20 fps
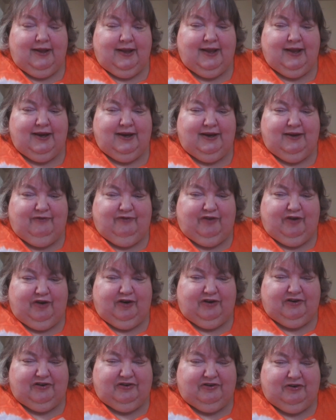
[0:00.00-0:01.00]
And if
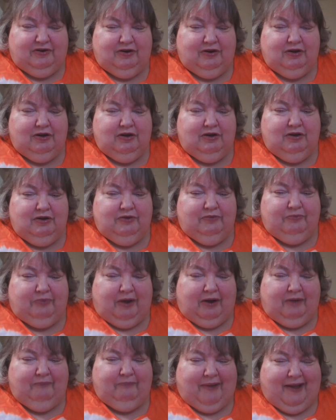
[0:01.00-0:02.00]
you're
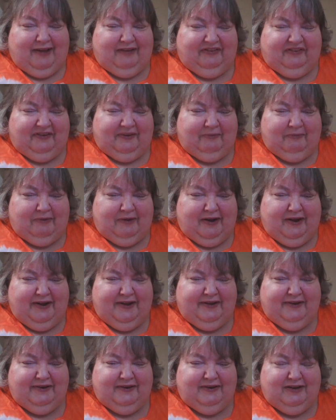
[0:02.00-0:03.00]
passing by
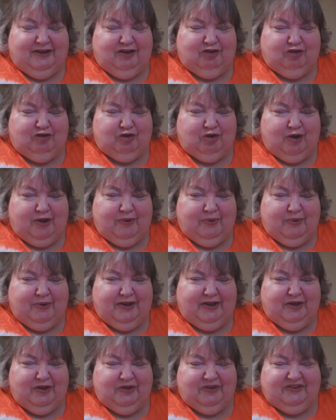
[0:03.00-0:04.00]
and enjoy
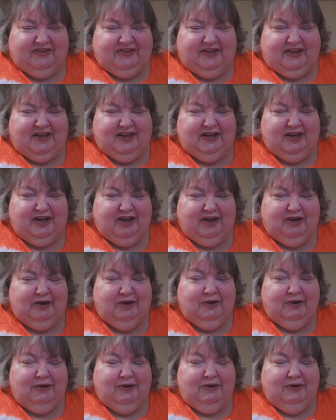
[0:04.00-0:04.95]
what you see in here,